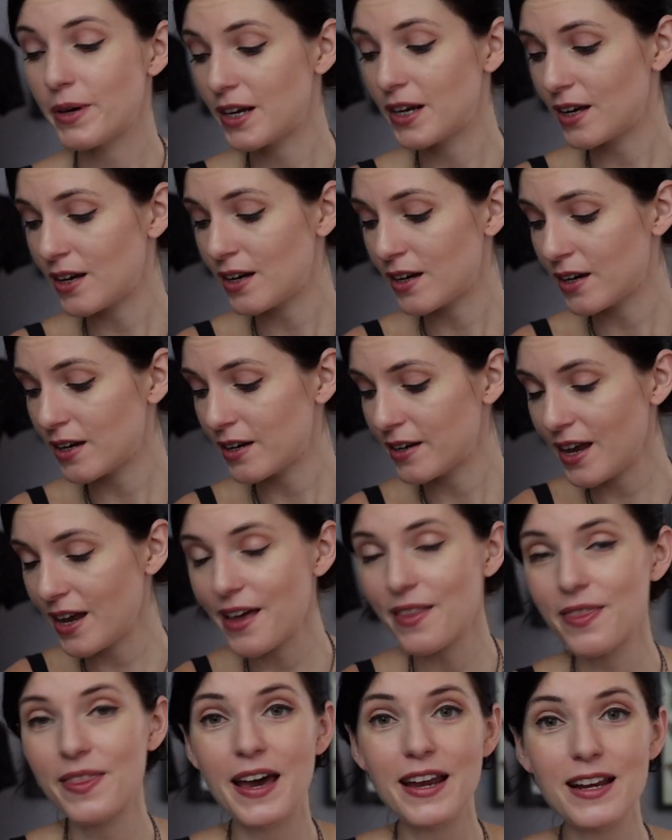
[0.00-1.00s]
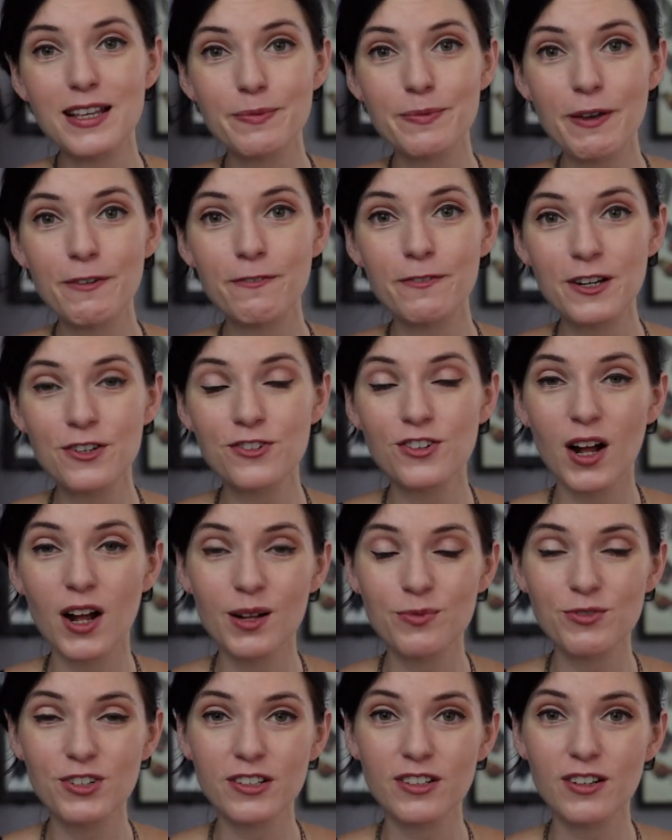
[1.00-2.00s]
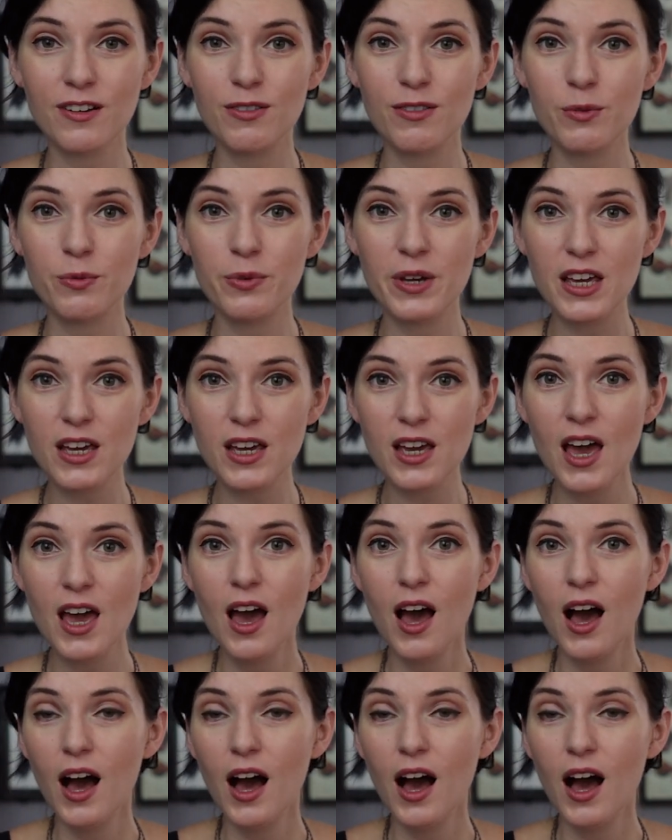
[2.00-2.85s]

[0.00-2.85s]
But yeah, that is my finished object of the week.